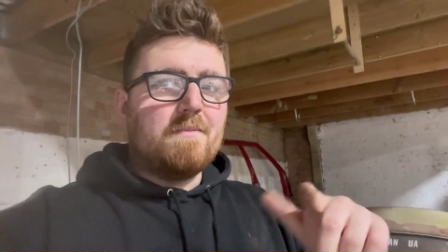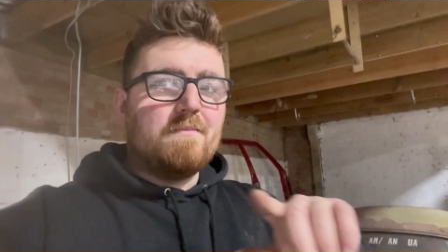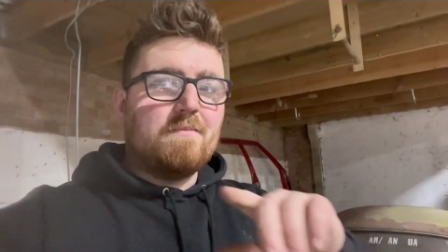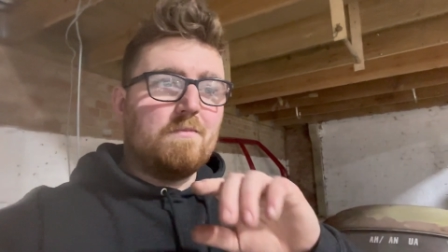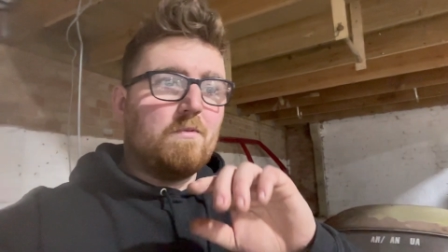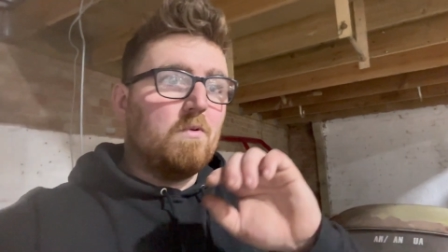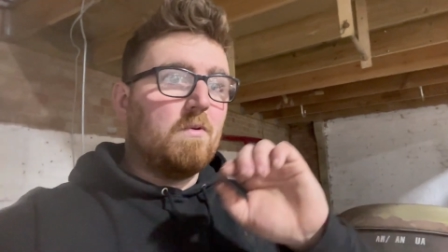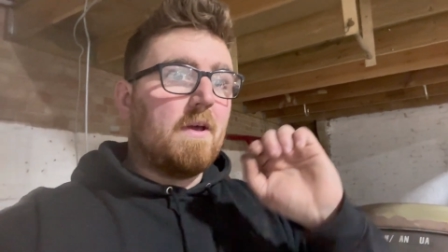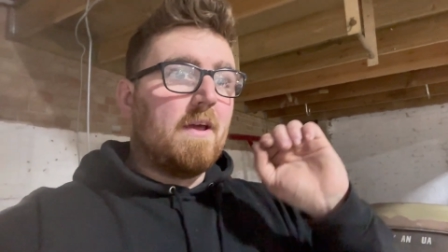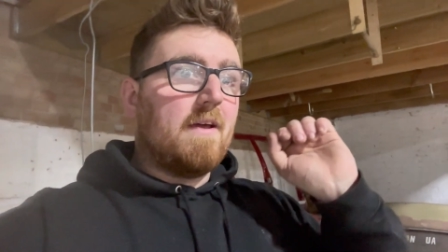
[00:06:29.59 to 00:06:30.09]

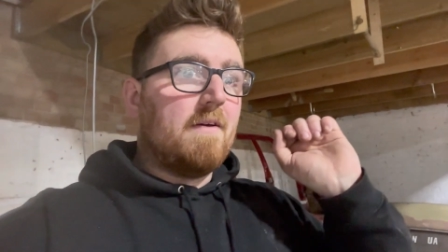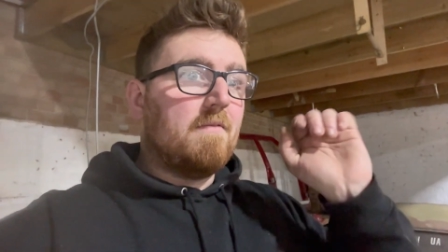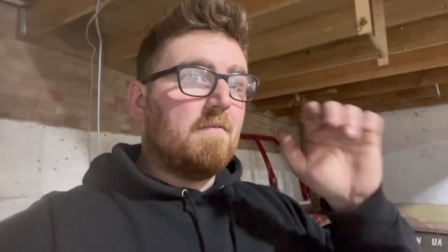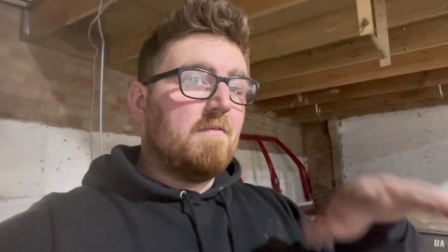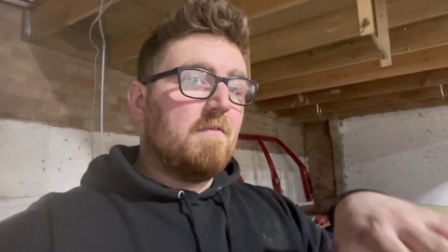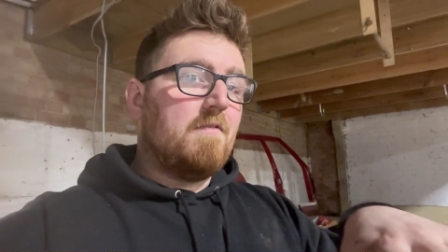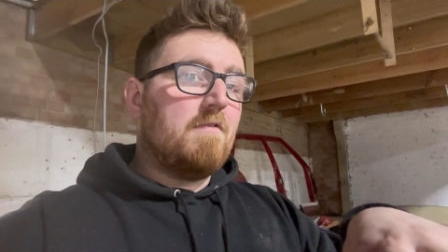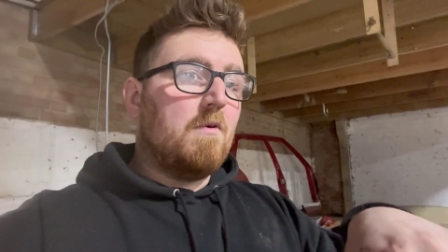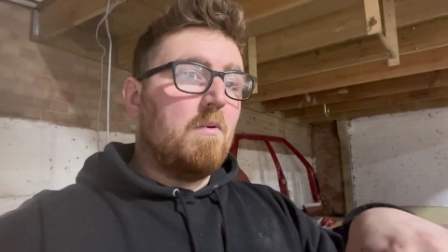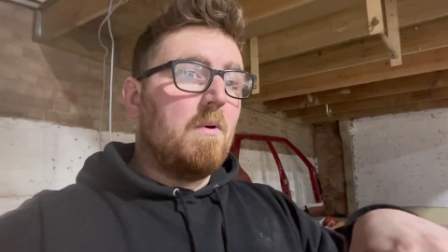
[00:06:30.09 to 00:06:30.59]
will get
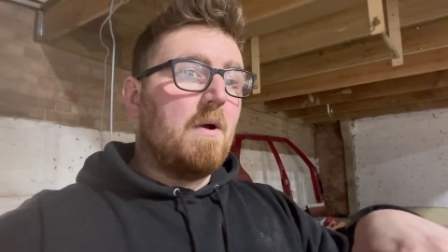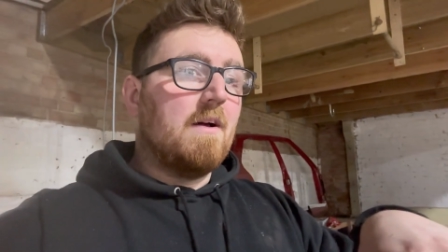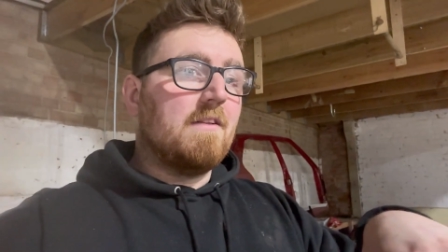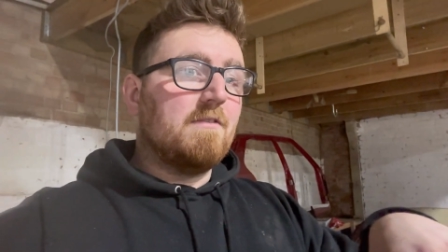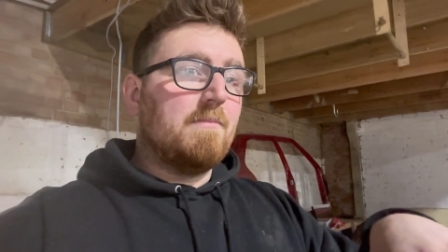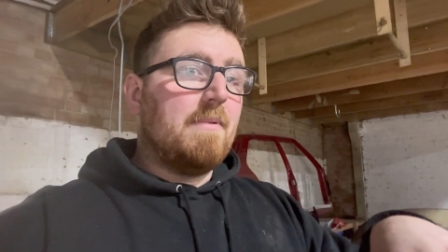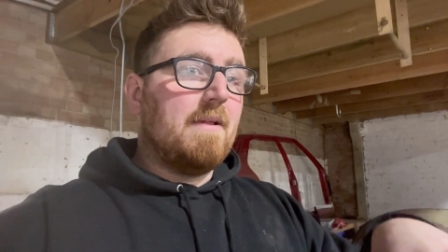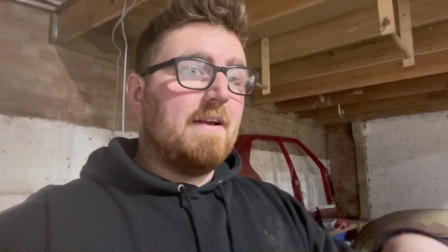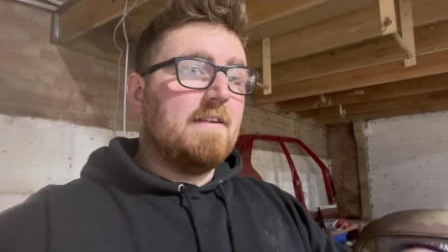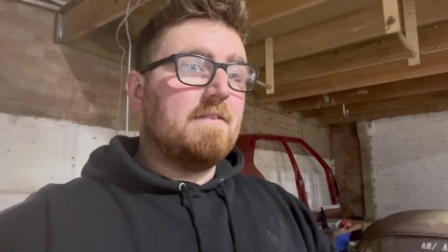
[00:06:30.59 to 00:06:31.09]
full guns
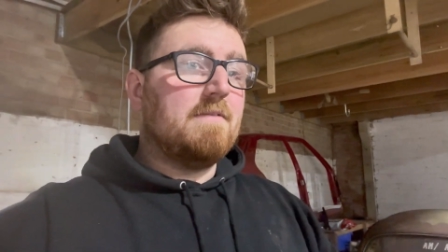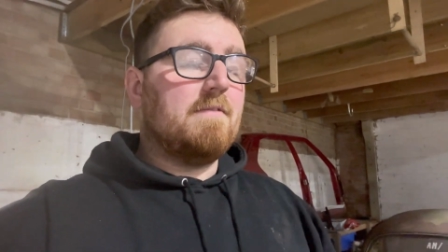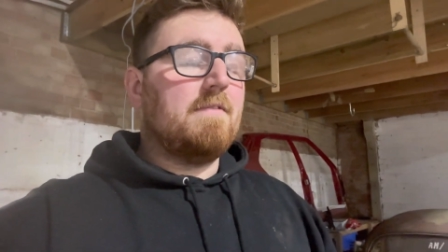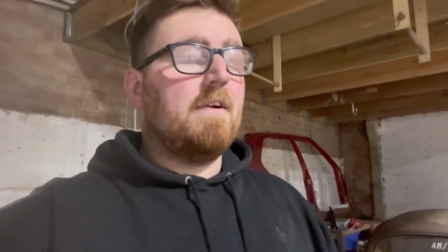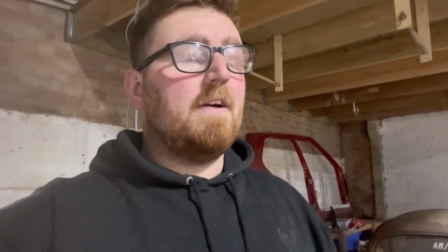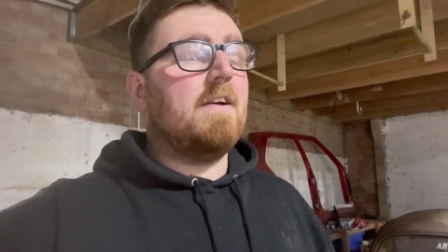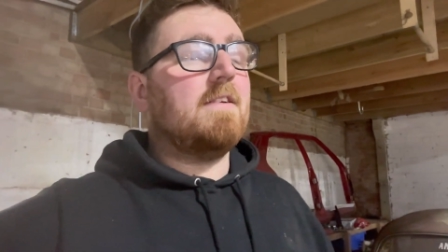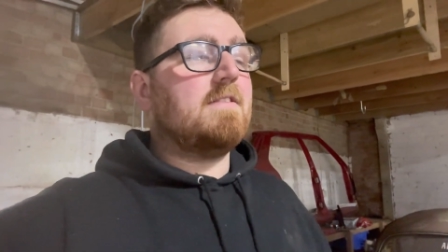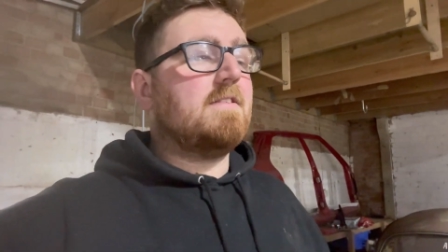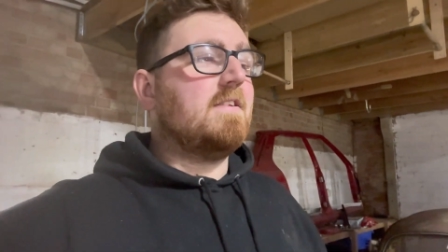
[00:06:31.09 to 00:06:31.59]
blazing
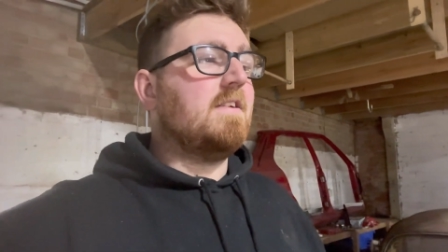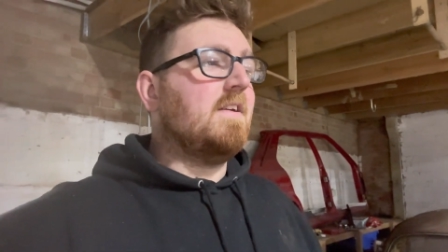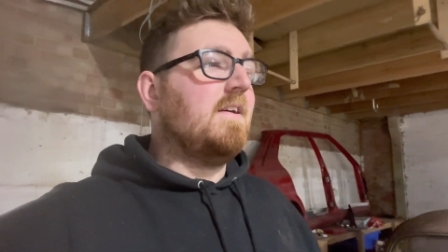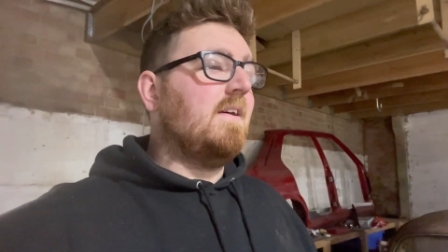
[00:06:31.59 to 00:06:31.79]
first.